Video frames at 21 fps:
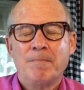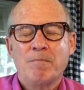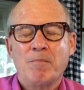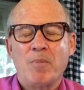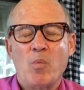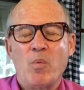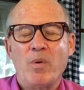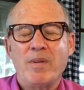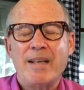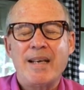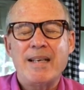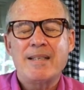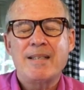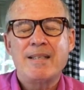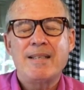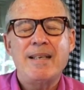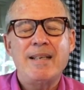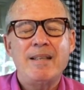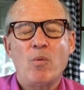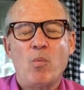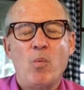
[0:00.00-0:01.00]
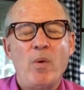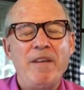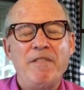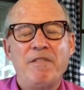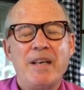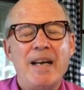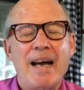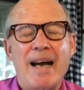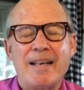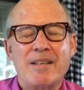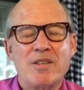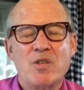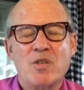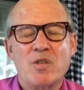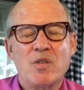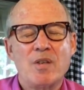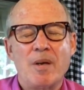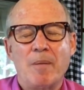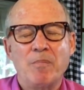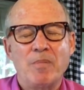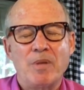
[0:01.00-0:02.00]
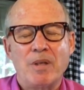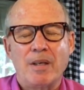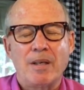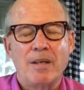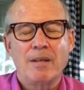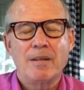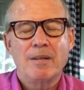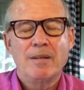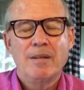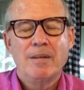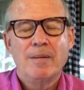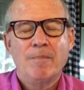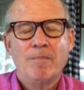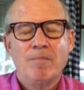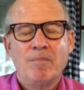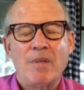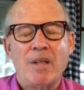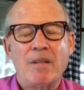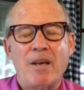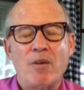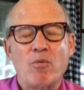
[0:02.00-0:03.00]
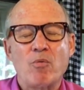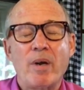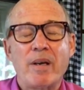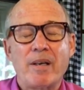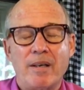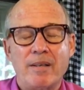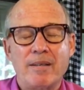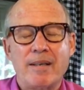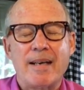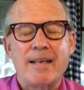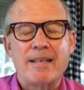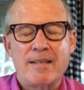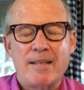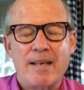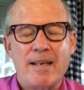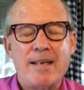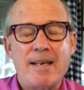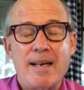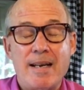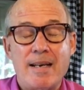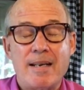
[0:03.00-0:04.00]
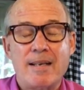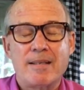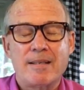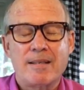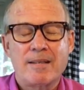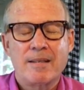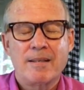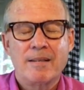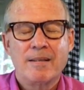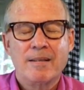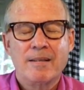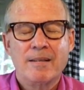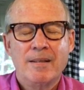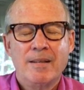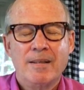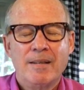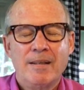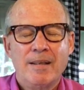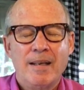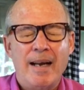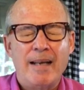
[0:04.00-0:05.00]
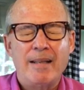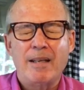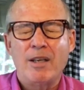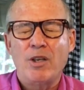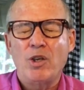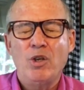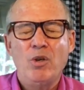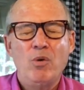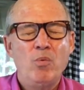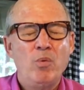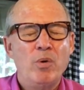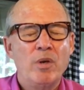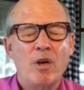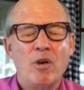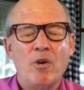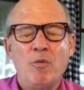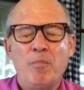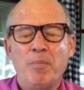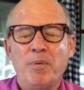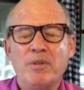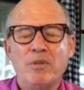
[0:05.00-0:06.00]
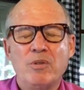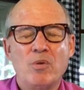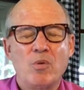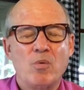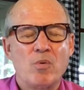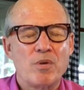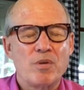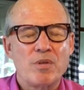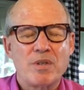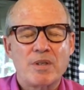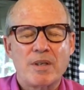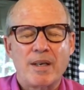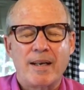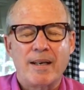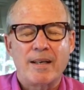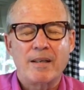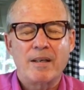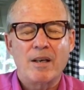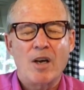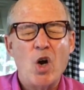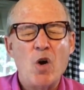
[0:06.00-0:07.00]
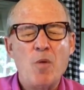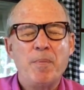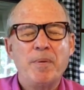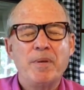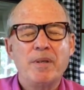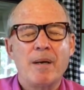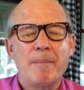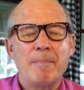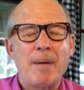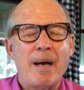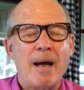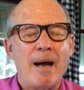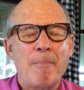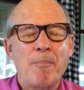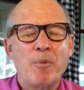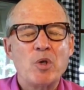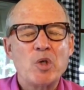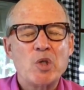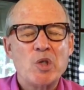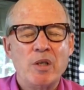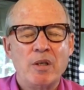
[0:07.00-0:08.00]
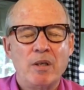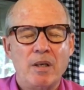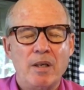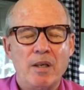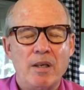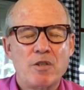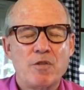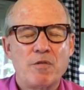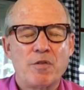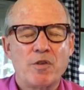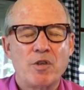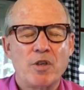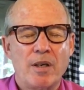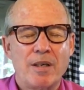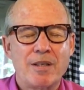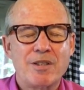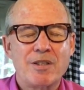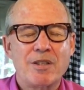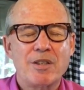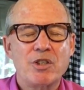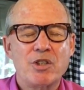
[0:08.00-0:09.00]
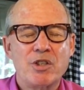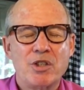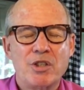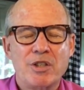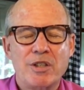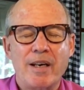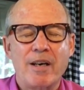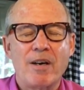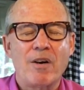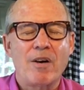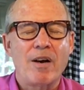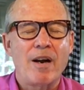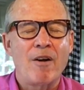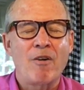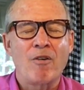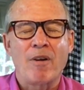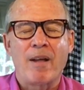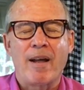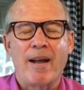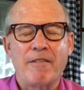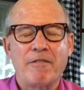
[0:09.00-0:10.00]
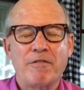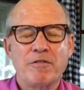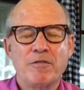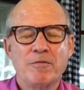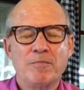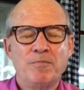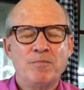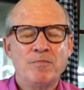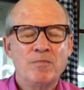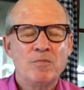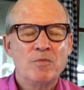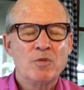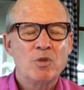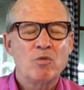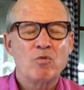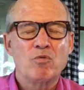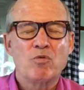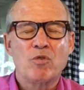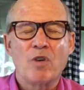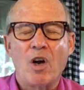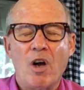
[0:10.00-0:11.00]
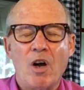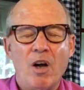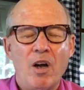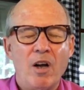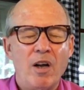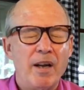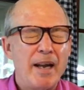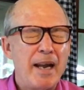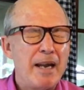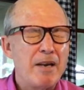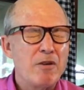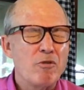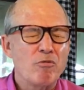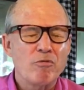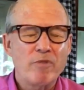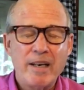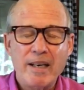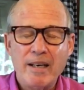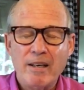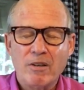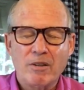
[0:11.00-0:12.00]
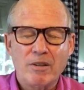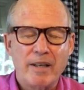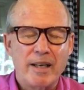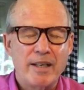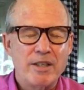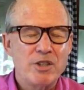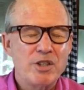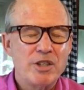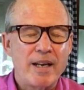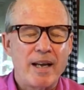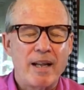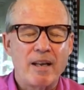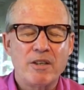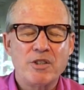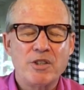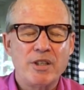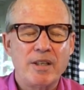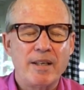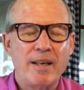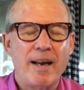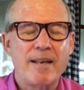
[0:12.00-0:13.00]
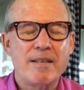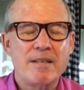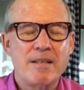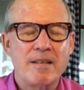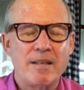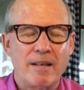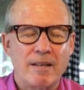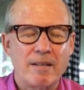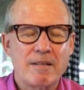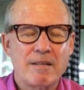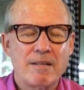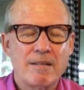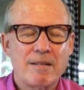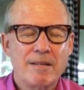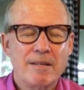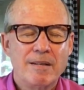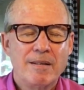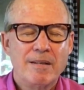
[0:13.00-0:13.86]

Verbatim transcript: But when they see that we've got something, that they recognize they need it. And that you would open doors, God, open up opportunities for us to share our life, raw and real and challenging as it is,